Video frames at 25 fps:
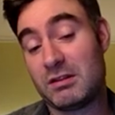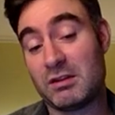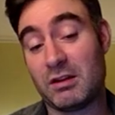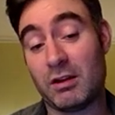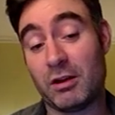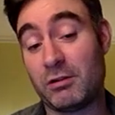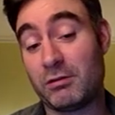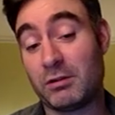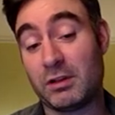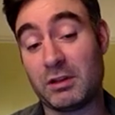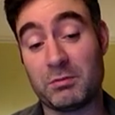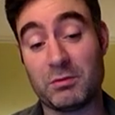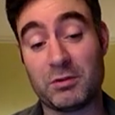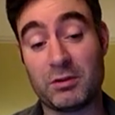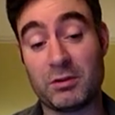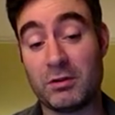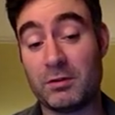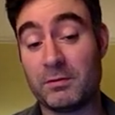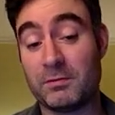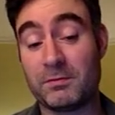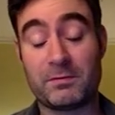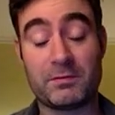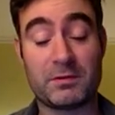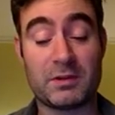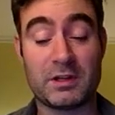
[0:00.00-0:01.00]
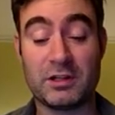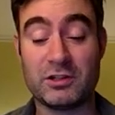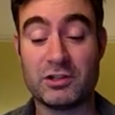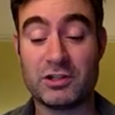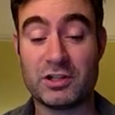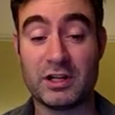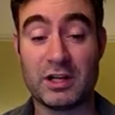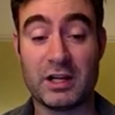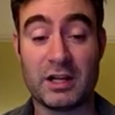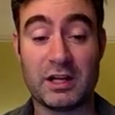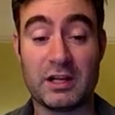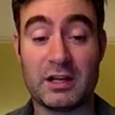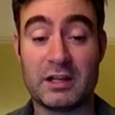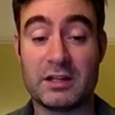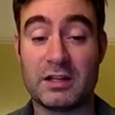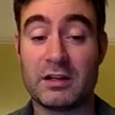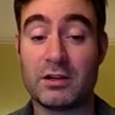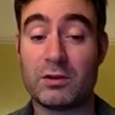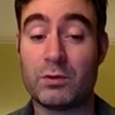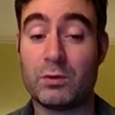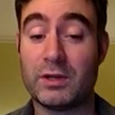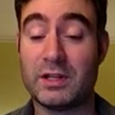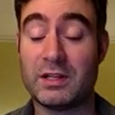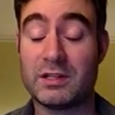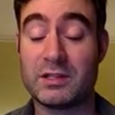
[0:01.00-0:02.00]
only move, king g8, and then
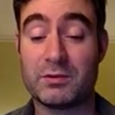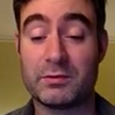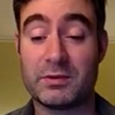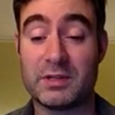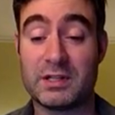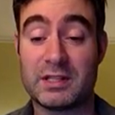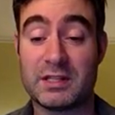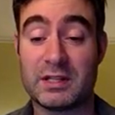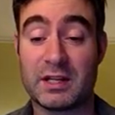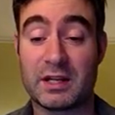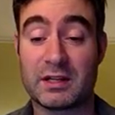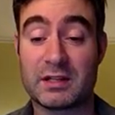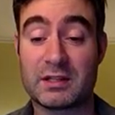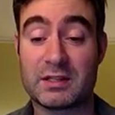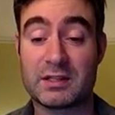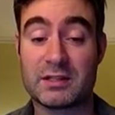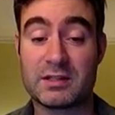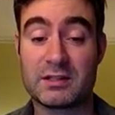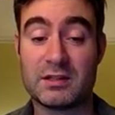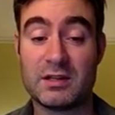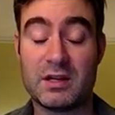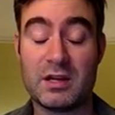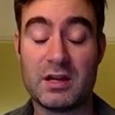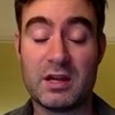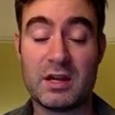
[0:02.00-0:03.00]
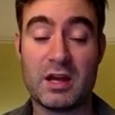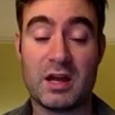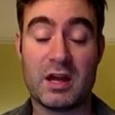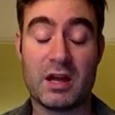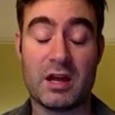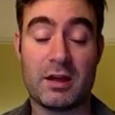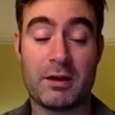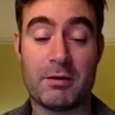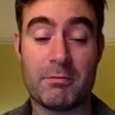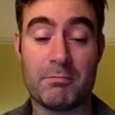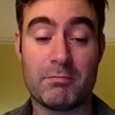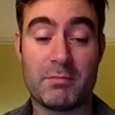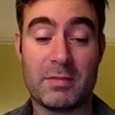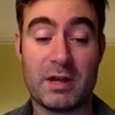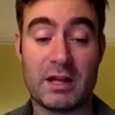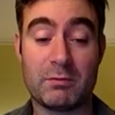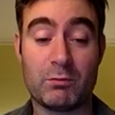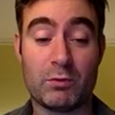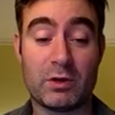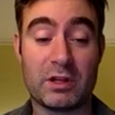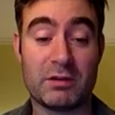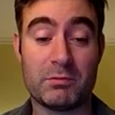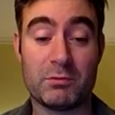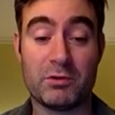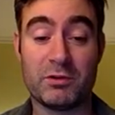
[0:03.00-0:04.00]
queen to e6. And
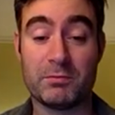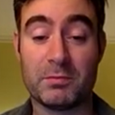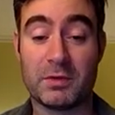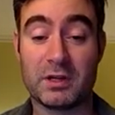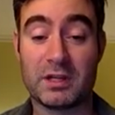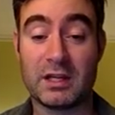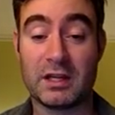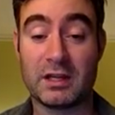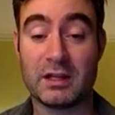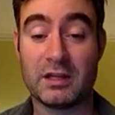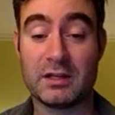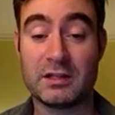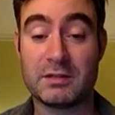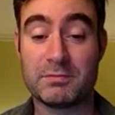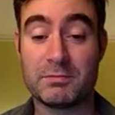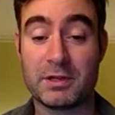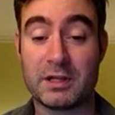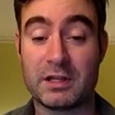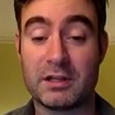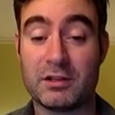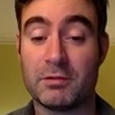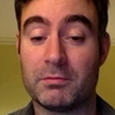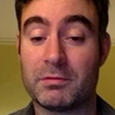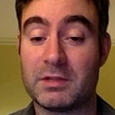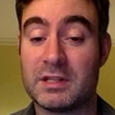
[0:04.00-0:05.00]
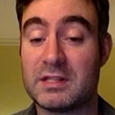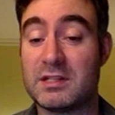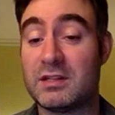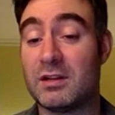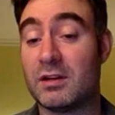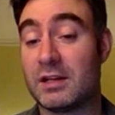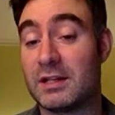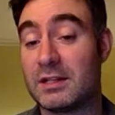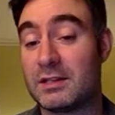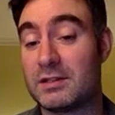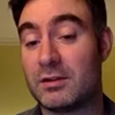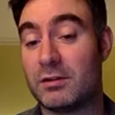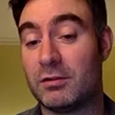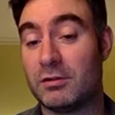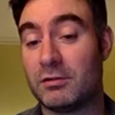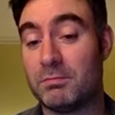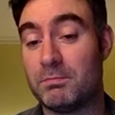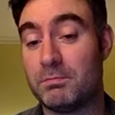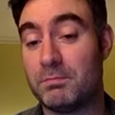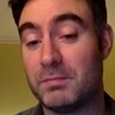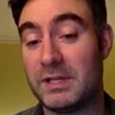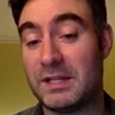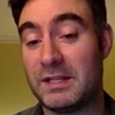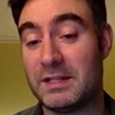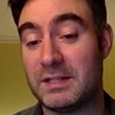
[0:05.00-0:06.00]
when I move my king, he's picking up this knight on
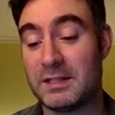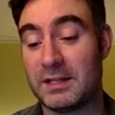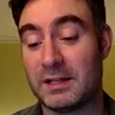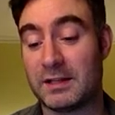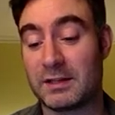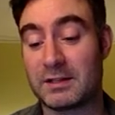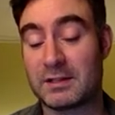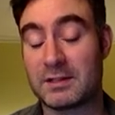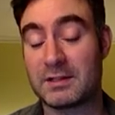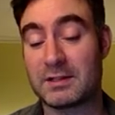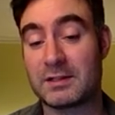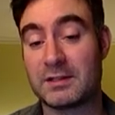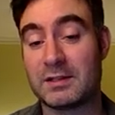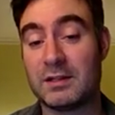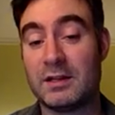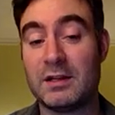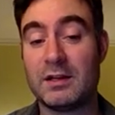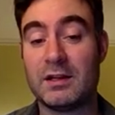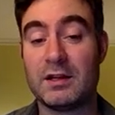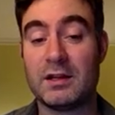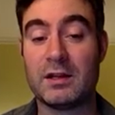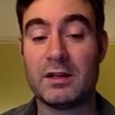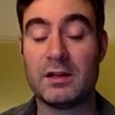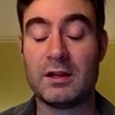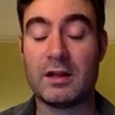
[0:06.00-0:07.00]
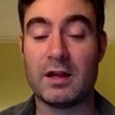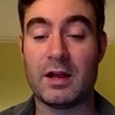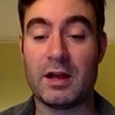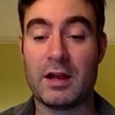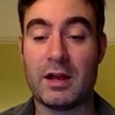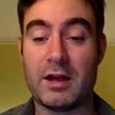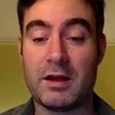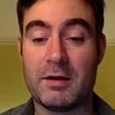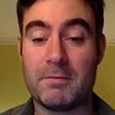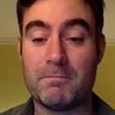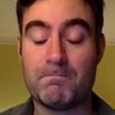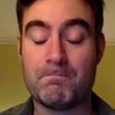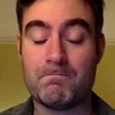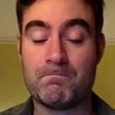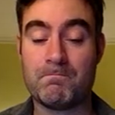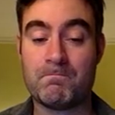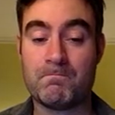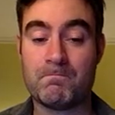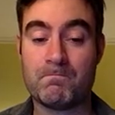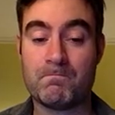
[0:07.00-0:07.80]
b6. And